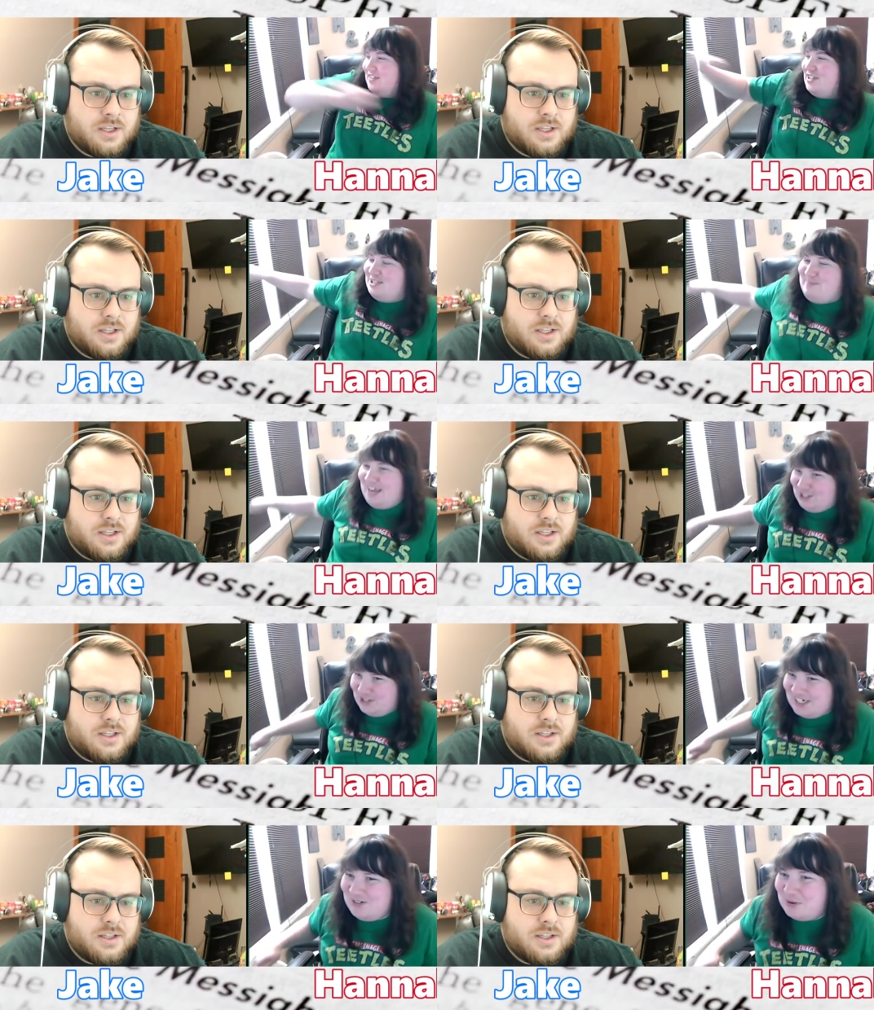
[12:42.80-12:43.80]
Speaker 1: and smash it
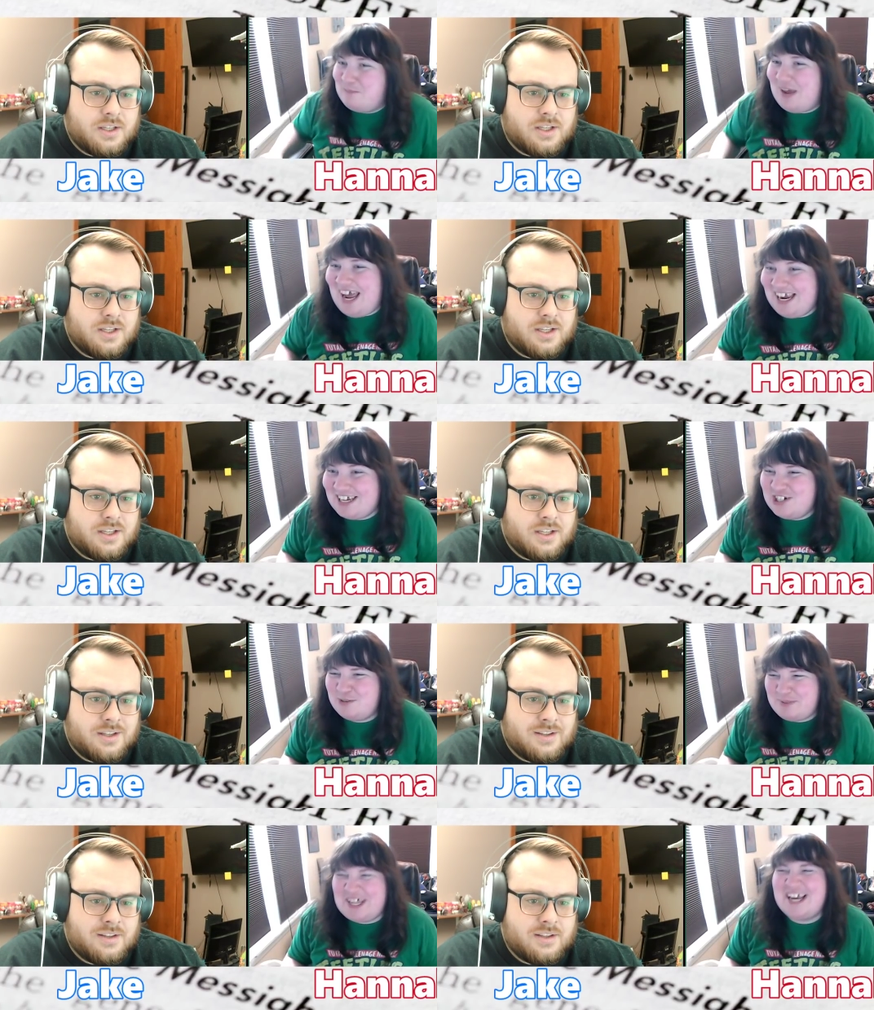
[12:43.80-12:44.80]
into her back and she'd
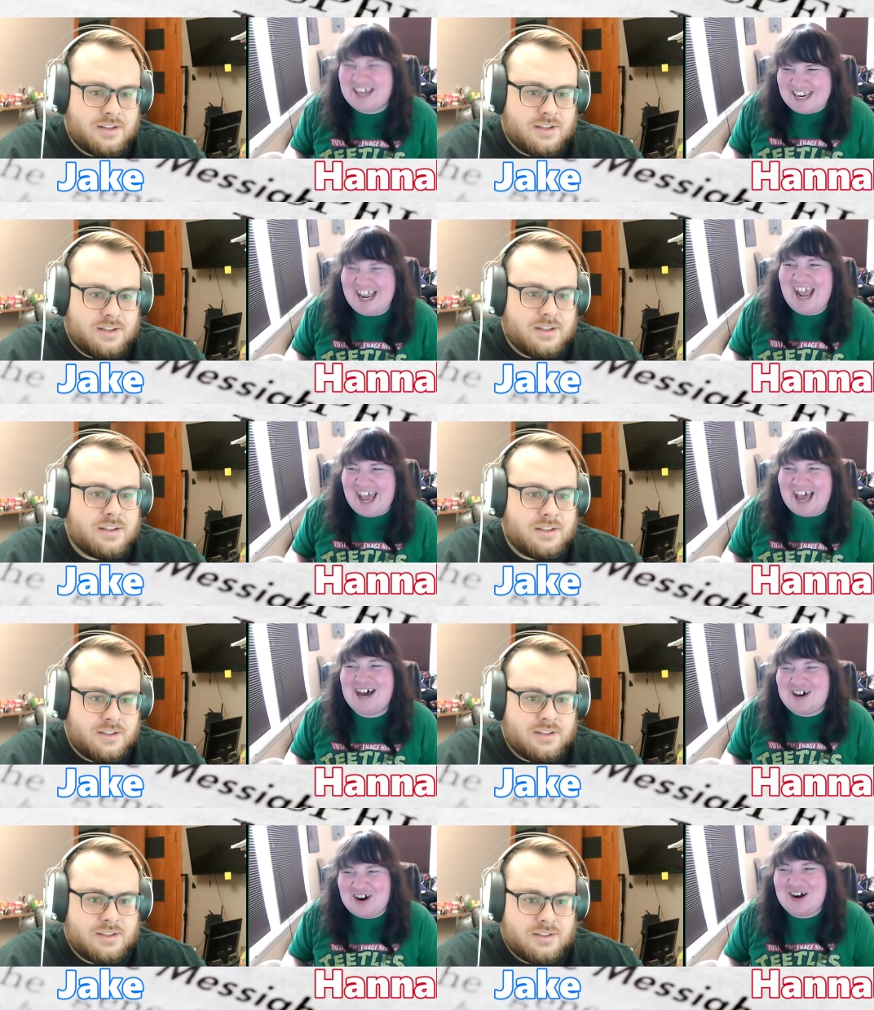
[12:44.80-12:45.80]
be like
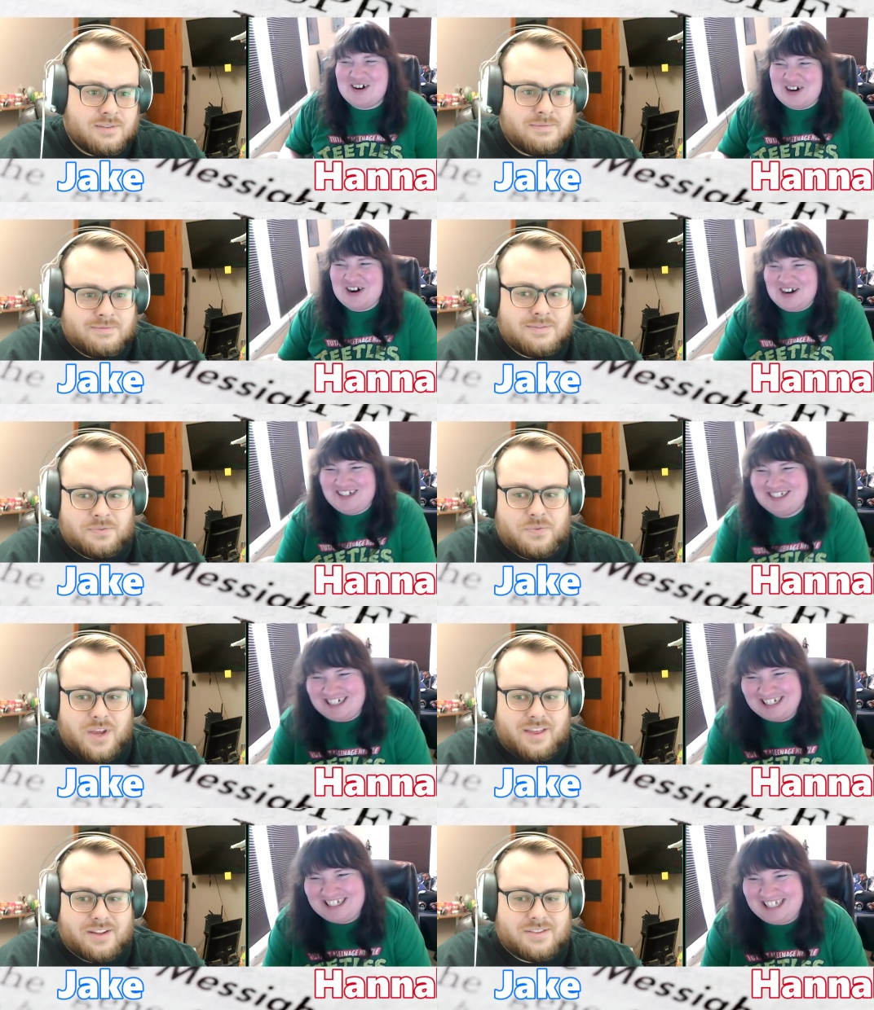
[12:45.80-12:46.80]
yeah harder
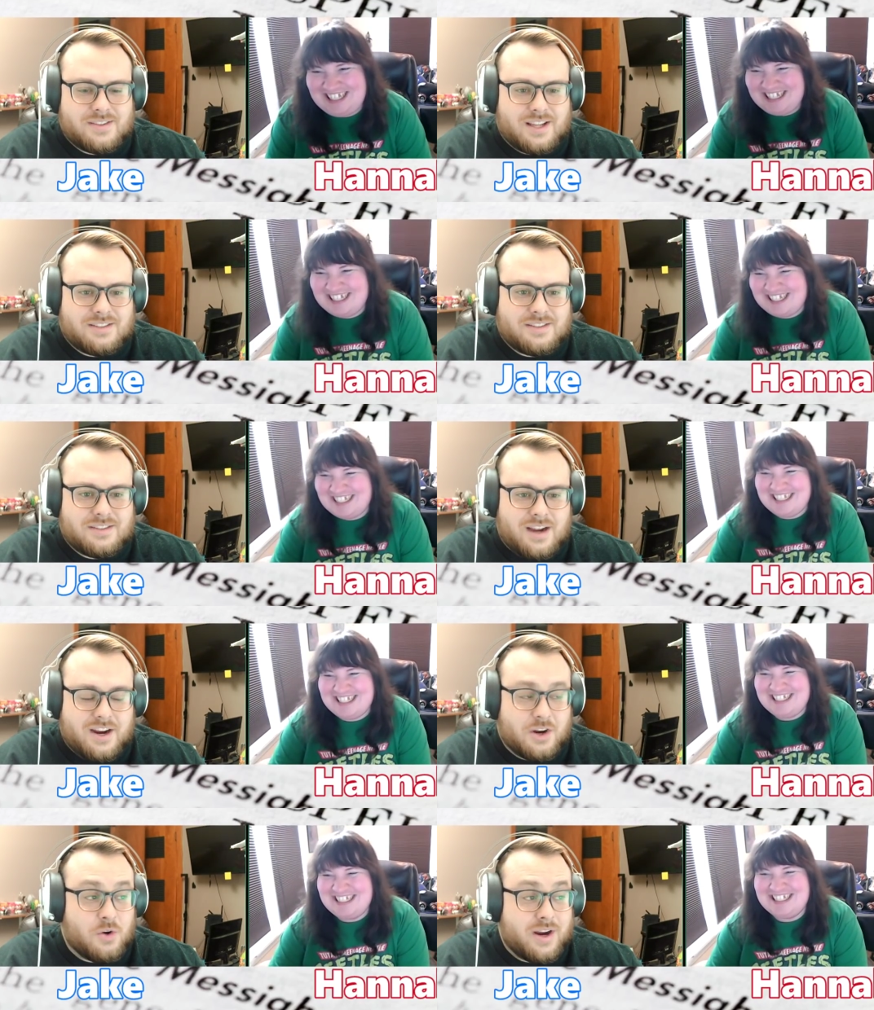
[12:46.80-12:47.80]
Speaker 2: yeah that's that's i
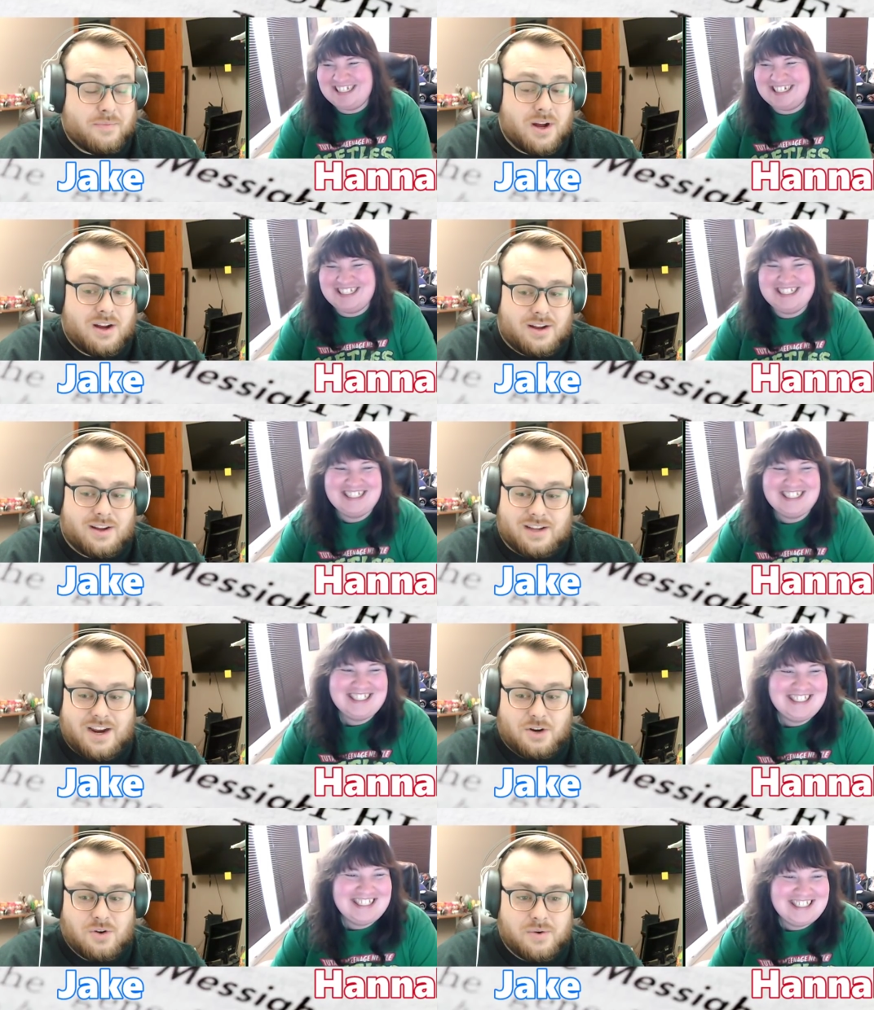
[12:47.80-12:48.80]
agree Baja. i
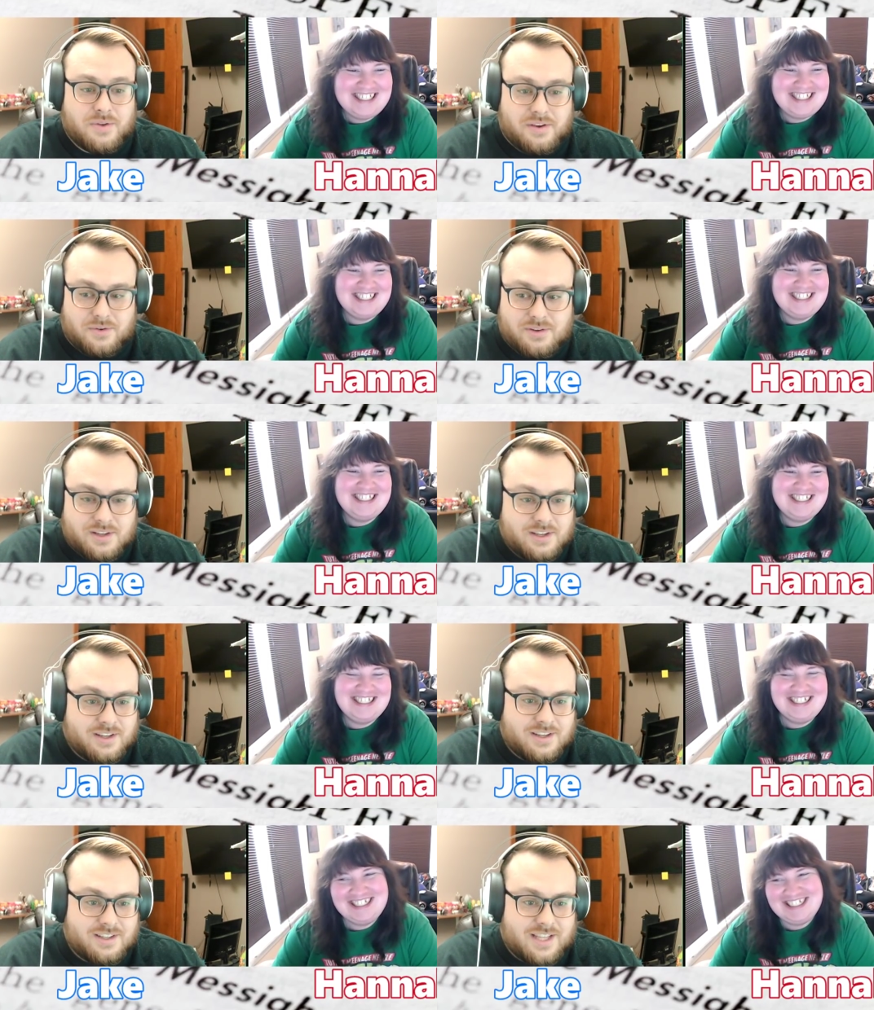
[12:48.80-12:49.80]
agree with you
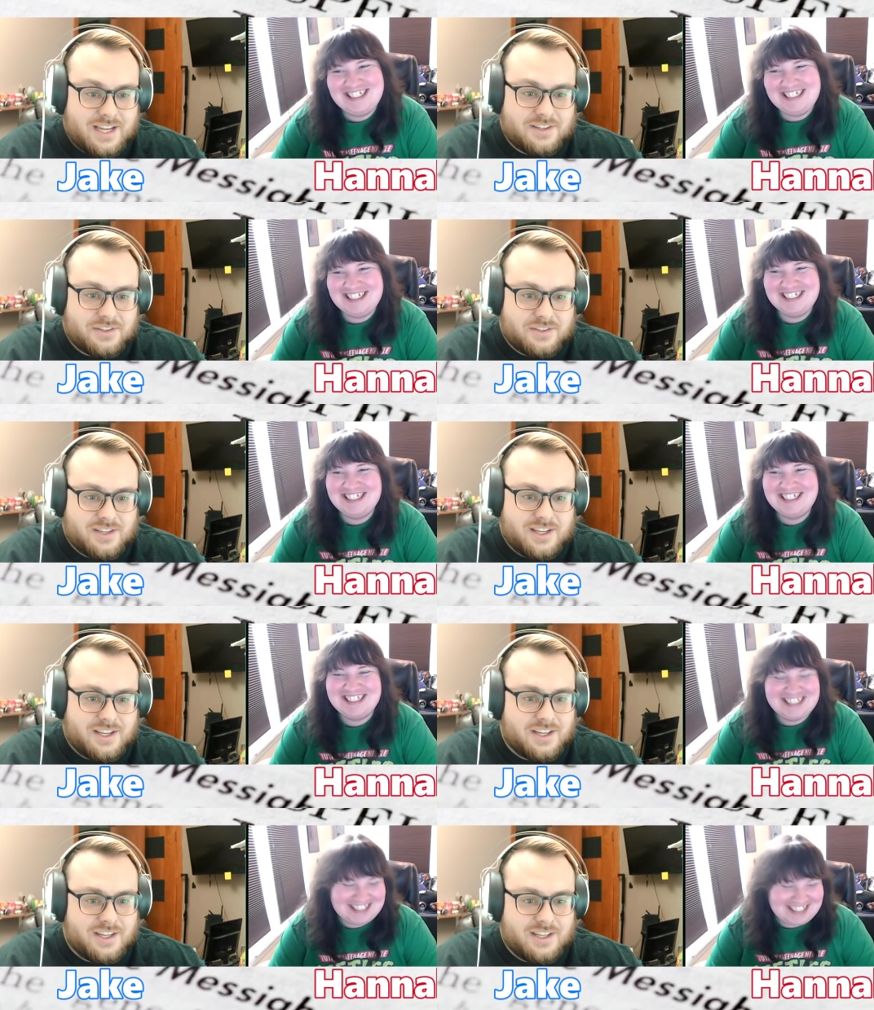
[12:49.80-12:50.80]
that is
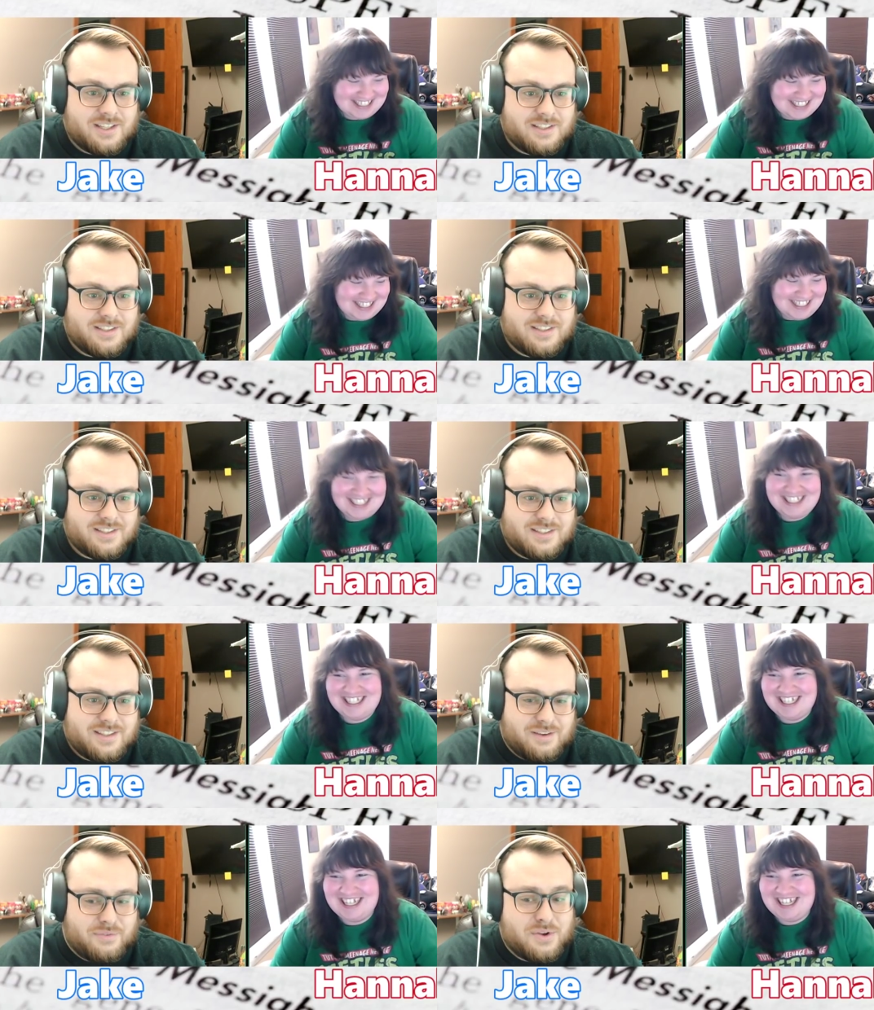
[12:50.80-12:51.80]
uh
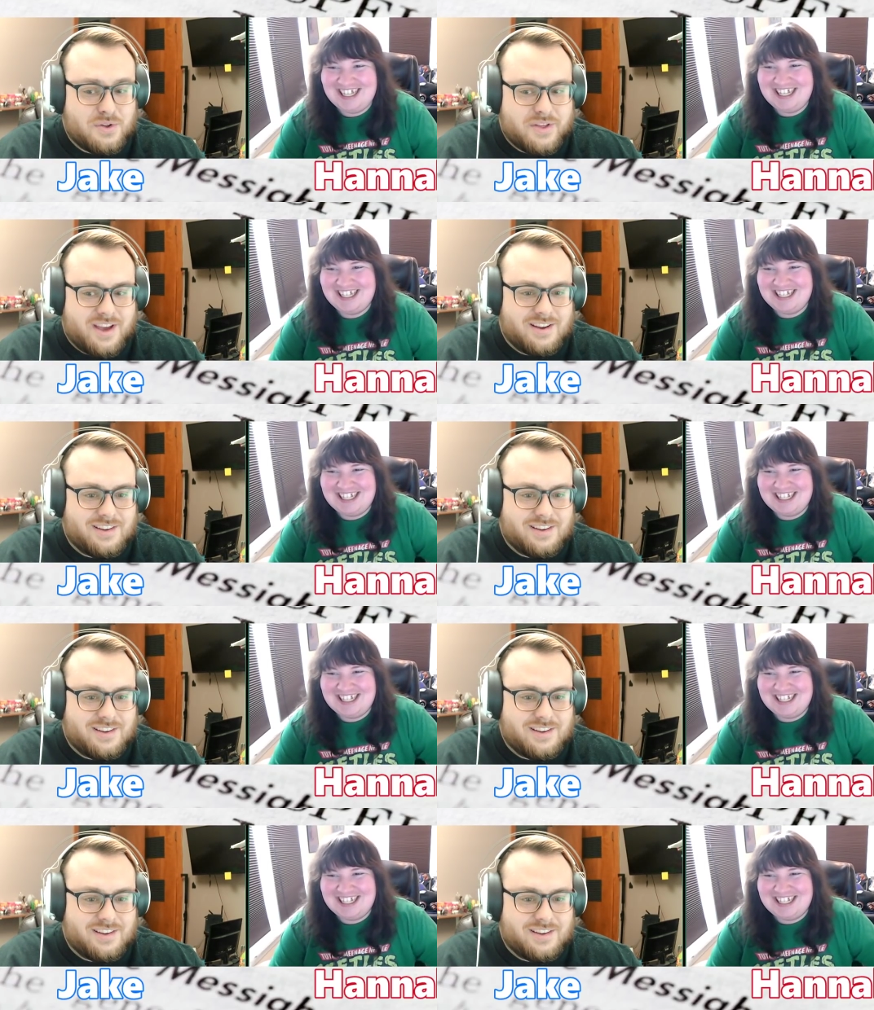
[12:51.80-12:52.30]
i feel that